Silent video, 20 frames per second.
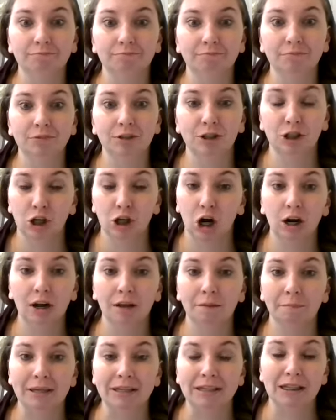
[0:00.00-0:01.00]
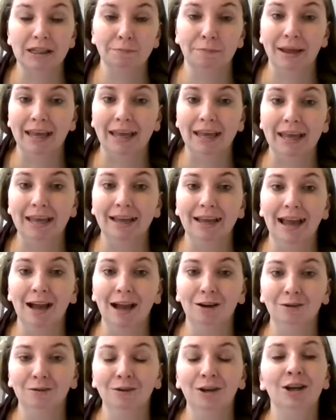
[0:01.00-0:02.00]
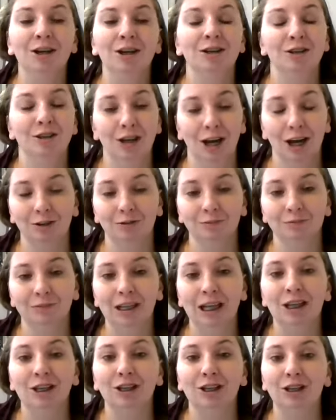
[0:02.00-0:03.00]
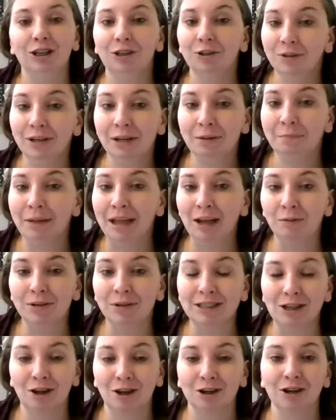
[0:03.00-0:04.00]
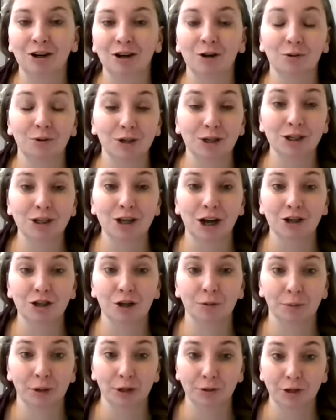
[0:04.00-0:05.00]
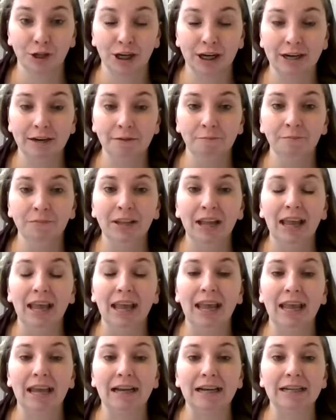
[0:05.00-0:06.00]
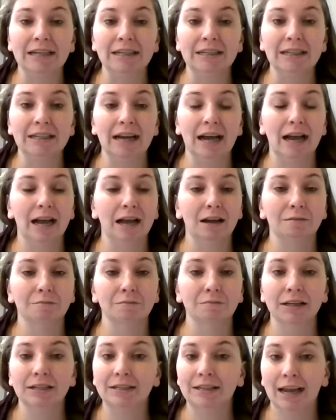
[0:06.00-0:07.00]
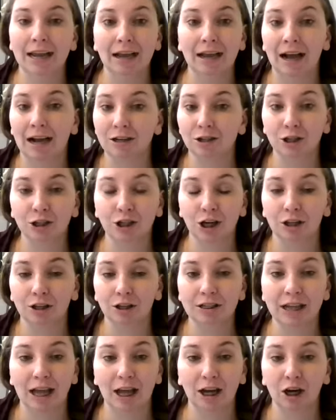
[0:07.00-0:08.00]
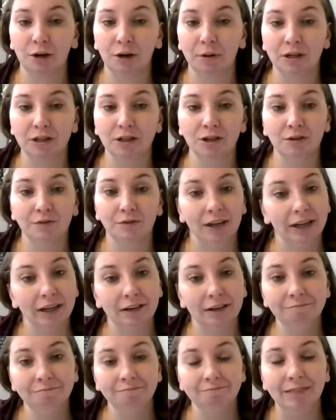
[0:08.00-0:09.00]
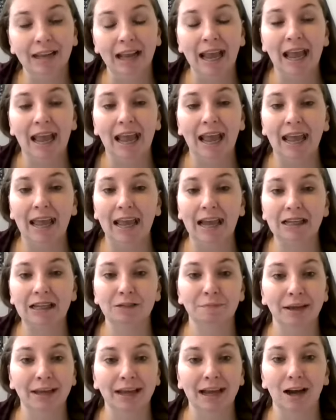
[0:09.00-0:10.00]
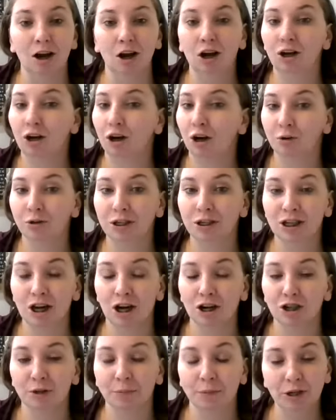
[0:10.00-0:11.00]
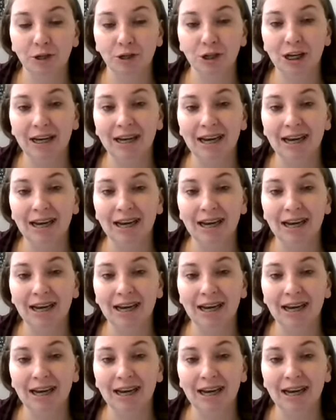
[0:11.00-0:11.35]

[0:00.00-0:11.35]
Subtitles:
start a business banking account? No. You can make what's called an owner's contribution and take $100 out of your personal fund and make an owner's contribution